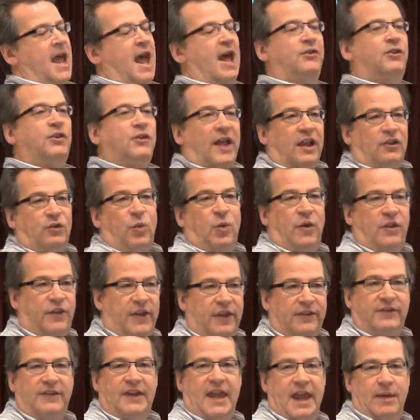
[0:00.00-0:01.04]
And so that's where
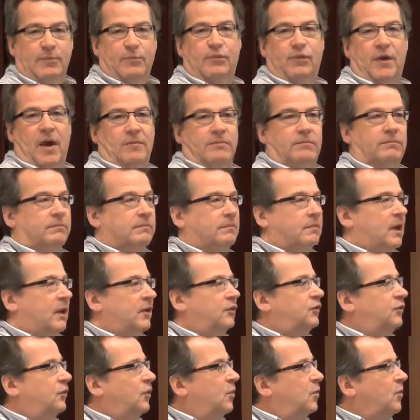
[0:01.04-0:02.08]
this came from.
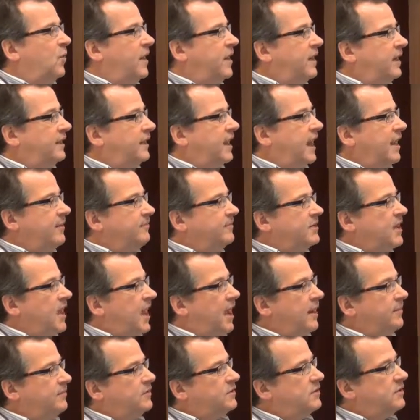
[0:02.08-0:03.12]
And so when it came
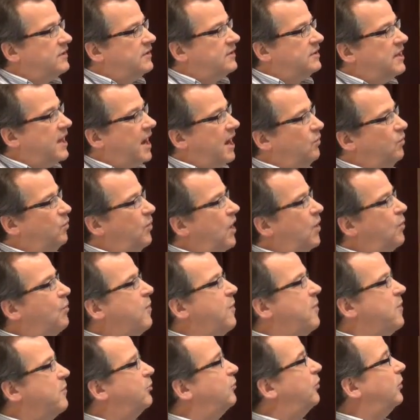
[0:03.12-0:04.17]
time to decide where
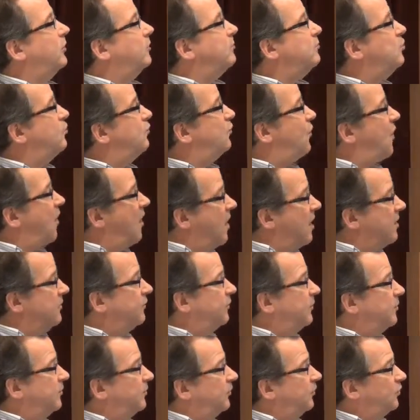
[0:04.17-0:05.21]
we were going to move on
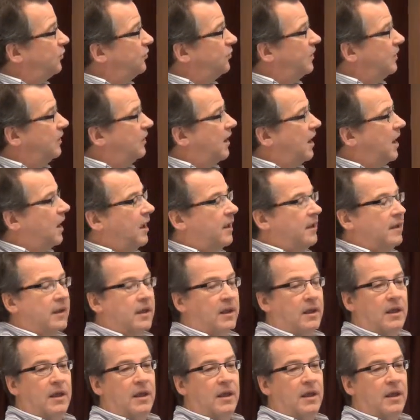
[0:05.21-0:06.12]
from CERNICA,